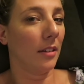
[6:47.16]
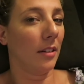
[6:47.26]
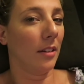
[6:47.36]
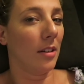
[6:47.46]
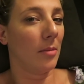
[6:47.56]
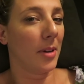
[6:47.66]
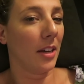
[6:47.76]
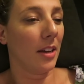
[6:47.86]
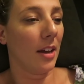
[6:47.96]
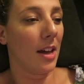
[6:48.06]
oh
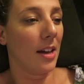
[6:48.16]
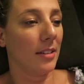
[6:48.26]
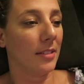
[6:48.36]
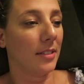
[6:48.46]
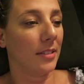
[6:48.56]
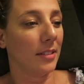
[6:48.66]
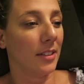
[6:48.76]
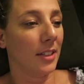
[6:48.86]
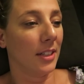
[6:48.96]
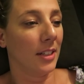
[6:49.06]
my God.
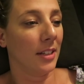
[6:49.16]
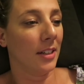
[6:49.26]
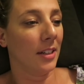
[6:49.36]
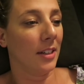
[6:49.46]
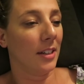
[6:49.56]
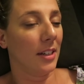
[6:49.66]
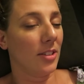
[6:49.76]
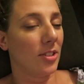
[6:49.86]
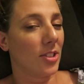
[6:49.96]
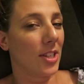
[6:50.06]

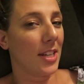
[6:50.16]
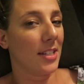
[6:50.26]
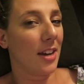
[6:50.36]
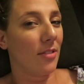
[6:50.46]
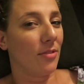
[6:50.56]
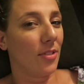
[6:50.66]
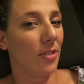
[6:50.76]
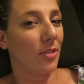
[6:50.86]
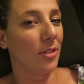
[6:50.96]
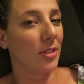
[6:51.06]
I just laid down for
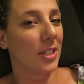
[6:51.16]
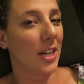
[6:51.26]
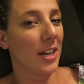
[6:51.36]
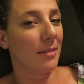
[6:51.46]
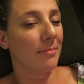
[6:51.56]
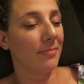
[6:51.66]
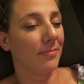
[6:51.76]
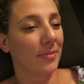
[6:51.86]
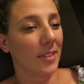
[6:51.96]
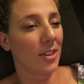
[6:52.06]
the first time.
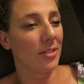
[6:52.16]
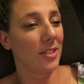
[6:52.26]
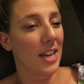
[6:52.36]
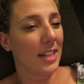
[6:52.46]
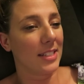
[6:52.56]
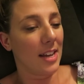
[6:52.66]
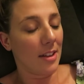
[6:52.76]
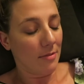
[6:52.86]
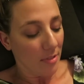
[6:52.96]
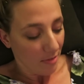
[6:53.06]
Or sat
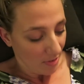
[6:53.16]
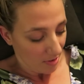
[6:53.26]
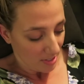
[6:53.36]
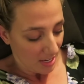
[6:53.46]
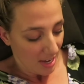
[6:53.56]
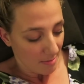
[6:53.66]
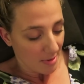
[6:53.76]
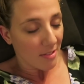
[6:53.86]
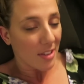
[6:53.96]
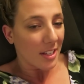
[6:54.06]
down for the first time
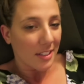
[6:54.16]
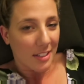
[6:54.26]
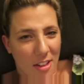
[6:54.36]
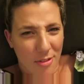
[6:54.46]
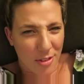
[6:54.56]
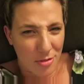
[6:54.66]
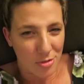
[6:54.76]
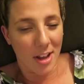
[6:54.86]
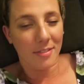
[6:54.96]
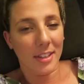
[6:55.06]
even, other than
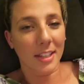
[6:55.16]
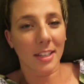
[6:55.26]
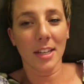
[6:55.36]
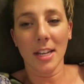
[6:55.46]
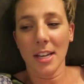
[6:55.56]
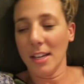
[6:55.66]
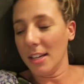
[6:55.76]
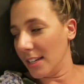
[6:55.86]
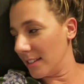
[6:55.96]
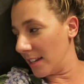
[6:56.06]
driving,
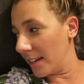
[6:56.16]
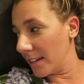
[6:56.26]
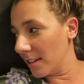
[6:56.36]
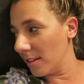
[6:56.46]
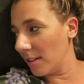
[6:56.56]
in like